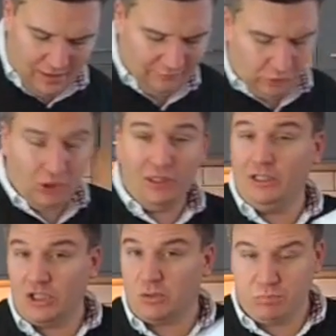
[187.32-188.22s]
I've got a
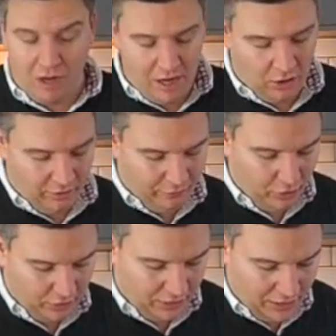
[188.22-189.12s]
little spray olive
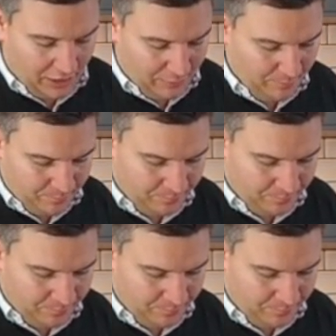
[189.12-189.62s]
oil here.